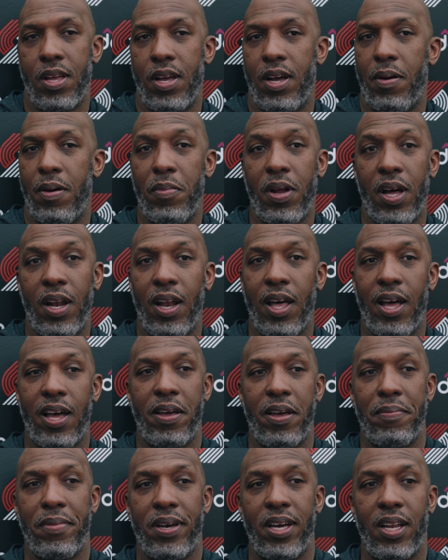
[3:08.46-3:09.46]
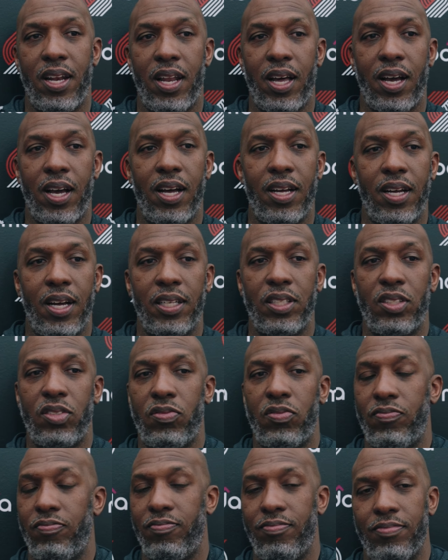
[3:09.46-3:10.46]
I'm not lying, man. Like
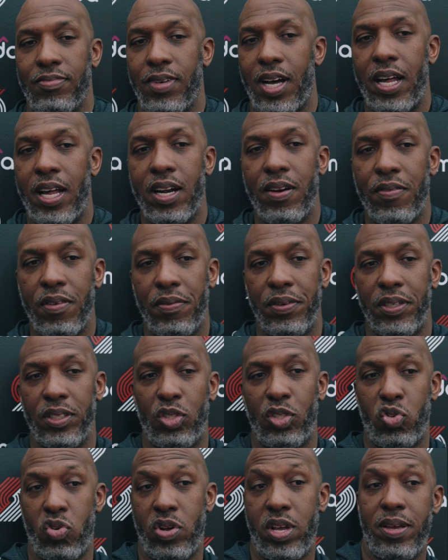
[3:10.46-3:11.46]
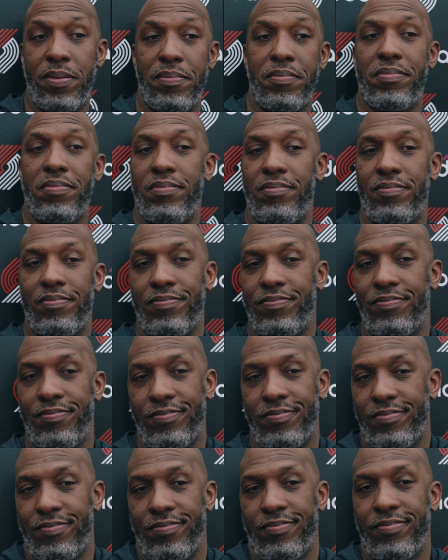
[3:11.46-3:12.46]
I never even dreamed
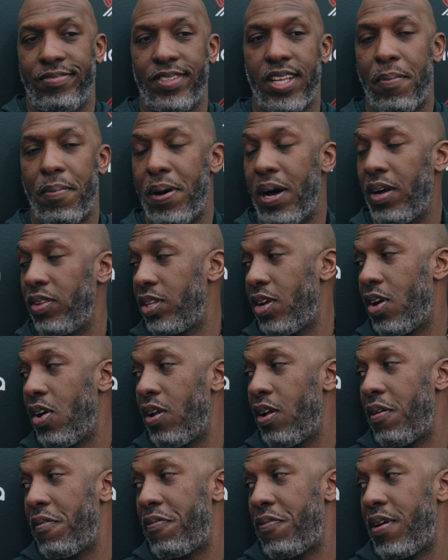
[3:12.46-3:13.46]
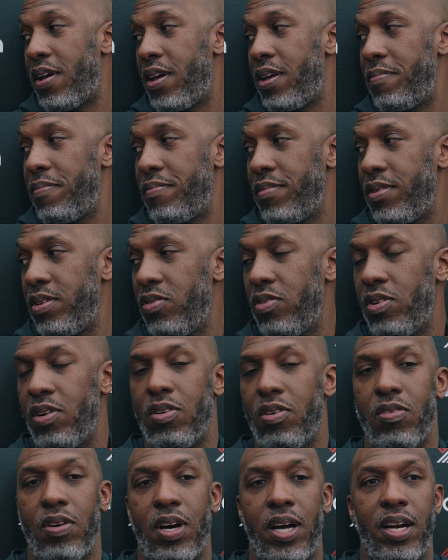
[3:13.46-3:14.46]
about the Hall of Fame. You
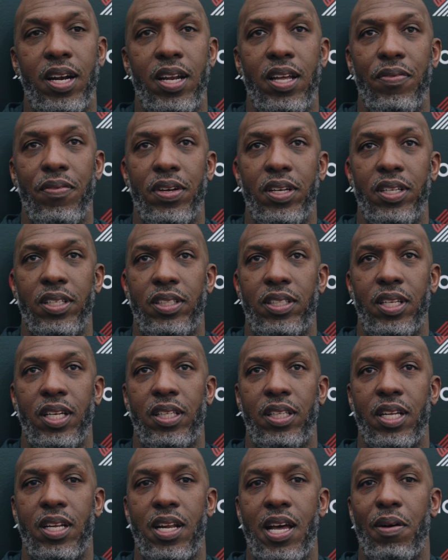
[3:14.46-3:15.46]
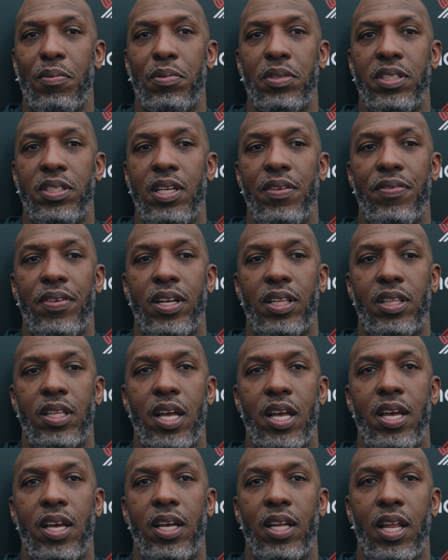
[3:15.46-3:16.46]
know, I didn't even think that was even a
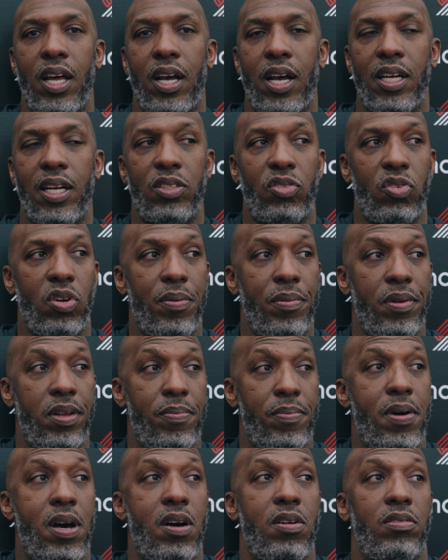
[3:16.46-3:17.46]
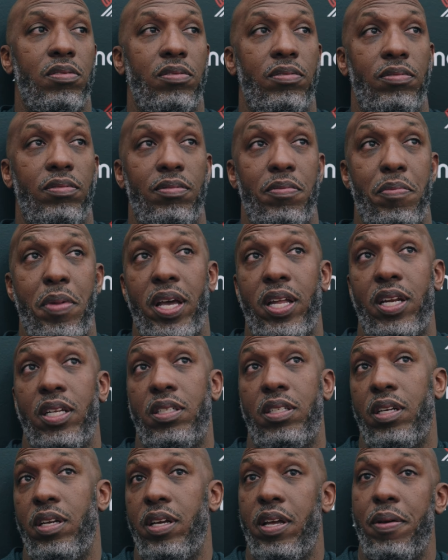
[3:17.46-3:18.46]
thing. Like I dreamed about making it
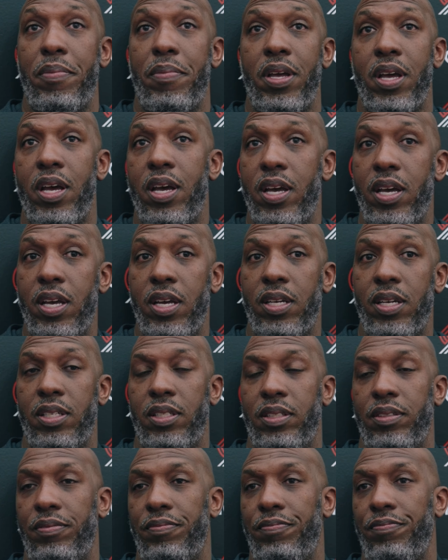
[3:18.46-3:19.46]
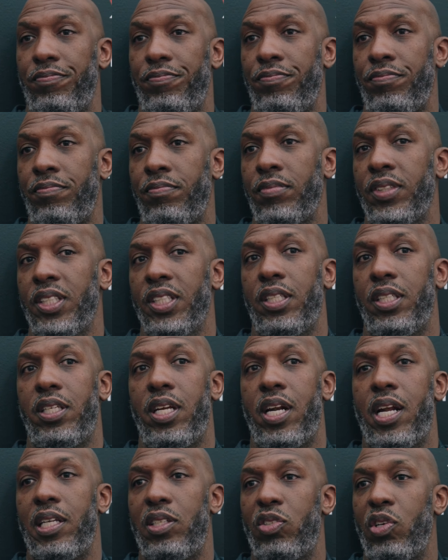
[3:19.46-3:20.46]
to the NBA.
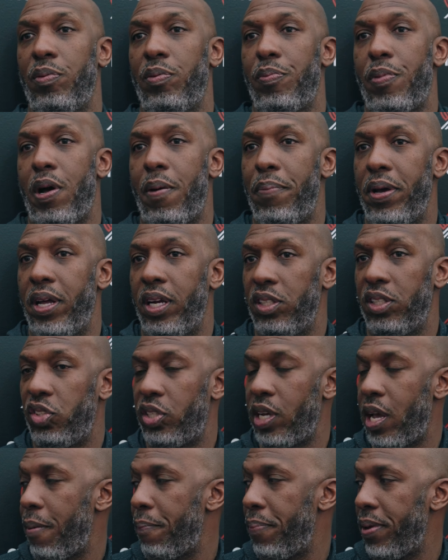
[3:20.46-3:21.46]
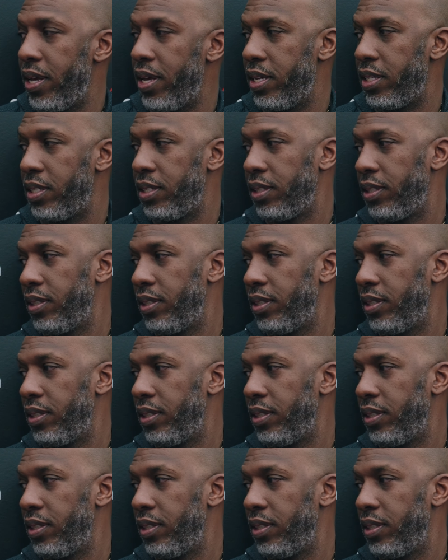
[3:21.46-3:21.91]
Then I dreamed about being a champion,